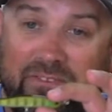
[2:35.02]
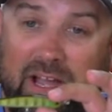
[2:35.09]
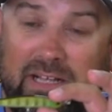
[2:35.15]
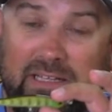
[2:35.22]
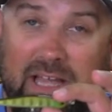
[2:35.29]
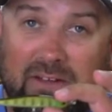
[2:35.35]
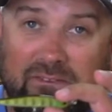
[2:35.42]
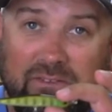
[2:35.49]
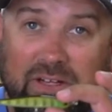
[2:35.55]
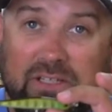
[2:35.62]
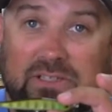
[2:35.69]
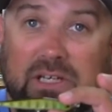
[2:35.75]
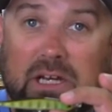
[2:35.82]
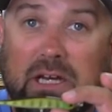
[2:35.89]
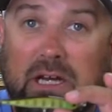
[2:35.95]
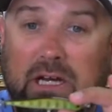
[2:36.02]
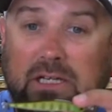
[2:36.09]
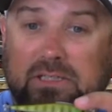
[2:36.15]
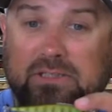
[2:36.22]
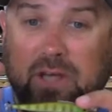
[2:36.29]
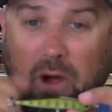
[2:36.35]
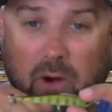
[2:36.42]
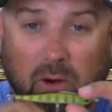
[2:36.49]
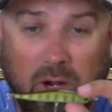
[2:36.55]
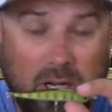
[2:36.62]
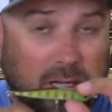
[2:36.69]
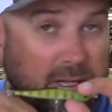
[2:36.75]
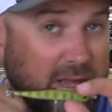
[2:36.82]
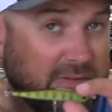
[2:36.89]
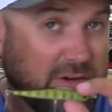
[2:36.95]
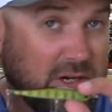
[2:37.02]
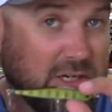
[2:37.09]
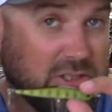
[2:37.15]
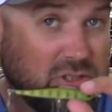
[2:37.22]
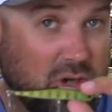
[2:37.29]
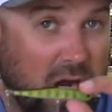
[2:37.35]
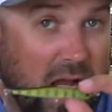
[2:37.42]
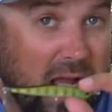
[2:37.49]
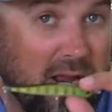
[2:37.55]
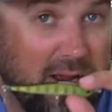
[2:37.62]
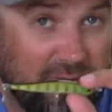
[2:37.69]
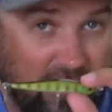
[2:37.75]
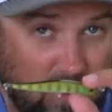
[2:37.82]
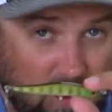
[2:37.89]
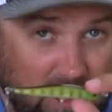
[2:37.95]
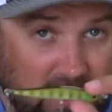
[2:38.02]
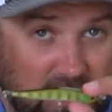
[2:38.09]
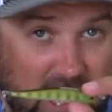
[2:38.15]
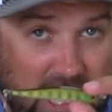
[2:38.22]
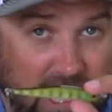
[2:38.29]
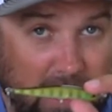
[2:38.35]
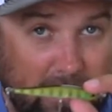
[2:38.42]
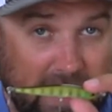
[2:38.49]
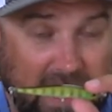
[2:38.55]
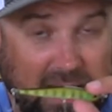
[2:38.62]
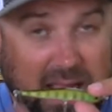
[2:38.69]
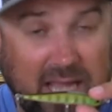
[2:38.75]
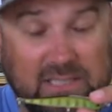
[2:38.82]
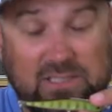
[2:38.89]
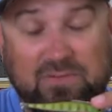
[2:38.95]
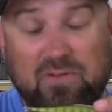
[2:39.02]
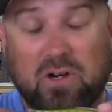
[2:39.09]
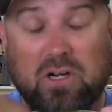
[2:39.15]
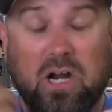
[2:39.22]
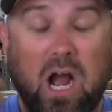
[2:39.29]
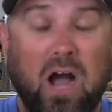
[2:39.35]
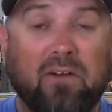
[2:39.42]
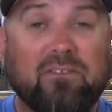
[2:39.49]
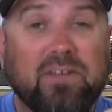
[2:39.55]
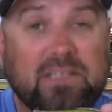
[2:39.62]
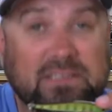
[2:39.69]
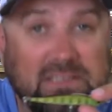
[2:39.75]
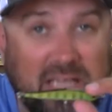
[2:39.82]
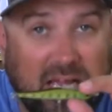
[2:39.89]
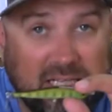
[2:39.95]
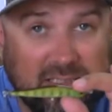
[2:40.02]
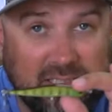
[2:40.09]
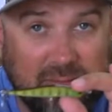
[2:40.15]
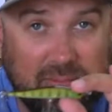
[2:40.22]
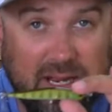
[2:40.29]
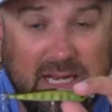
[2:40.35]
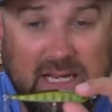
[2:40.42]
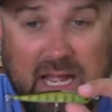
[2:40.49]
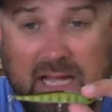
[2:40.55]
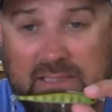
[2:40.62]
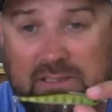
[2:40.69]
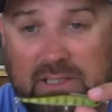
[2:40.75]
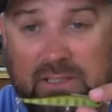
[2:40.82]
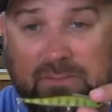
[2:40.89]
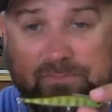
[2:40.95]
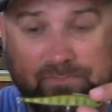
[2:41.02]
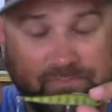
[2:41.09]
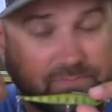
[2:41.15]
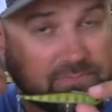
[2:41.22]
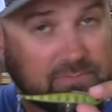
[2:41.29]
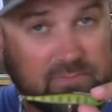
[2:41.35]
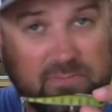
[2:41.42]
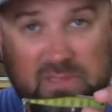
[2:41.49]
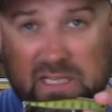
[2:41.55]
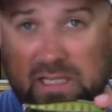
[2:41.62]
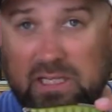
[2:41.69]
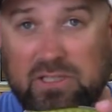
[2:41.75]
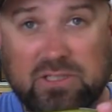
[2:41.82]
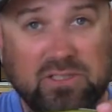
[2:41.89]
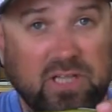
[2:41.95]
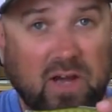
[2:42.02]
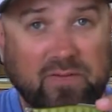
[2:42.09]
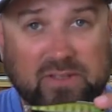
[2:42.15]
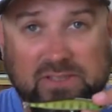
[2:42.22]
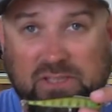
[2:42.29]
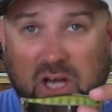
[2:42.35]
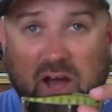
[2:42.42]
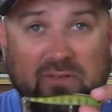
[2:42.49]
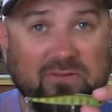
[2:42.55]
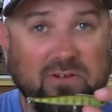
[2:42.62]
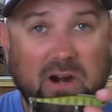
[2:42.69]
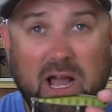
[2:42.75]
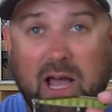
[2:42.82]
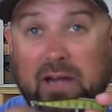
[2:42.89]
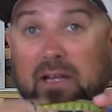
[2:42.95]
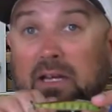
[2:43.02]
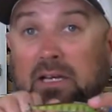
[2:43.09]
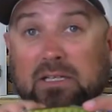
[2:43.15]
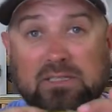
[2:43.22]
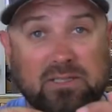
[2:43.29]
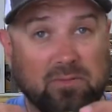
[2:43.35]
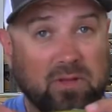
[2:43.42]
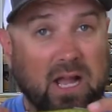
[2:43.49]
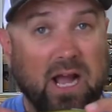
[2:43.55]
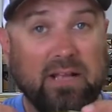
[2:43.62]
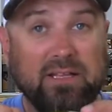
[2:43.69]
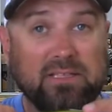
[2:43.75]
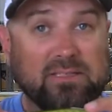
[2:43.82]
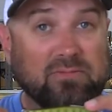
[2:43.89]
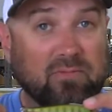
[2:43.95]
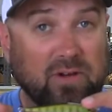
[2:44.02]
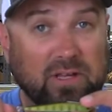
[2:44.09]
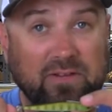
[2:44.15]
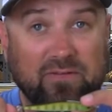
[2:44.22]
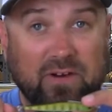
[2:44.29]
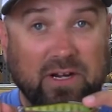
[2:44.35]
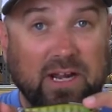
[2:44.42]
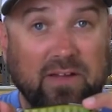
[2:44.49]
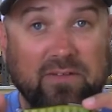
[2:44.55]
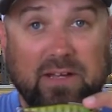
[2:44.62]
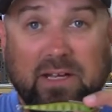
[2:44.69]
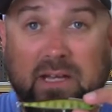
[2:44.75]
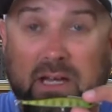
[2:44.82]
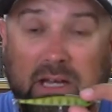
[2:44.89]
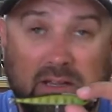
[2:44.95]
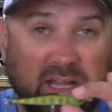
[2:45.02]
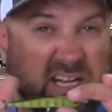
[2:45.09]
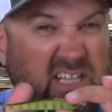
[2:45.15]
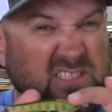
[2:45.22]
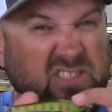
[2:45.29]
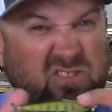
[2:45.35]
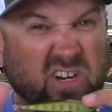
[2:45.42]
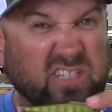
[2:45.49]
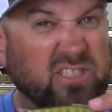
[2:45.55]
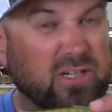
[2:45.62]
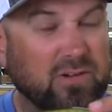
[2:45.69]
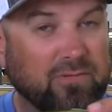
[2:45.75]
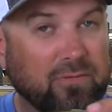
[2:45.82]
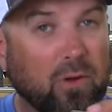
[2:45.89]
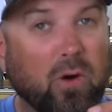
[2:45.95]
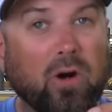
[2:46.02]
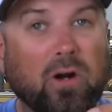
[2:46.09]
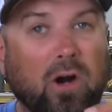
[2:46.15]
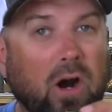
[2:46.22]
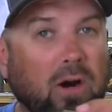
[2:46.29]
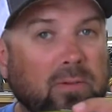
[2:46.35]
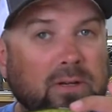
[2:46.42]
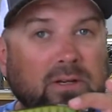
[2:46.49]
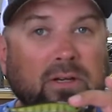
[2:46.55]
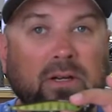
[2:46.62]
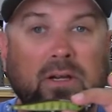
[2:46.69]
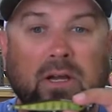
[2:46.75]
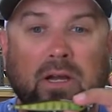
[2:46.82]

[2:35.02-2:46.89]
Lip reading: fight that fish. So if you want to try it on a bait caster, if your confidence lies in a bait caster, get yourself a soft rod, some line that's really forgiving, like a stretchier fluorocarbon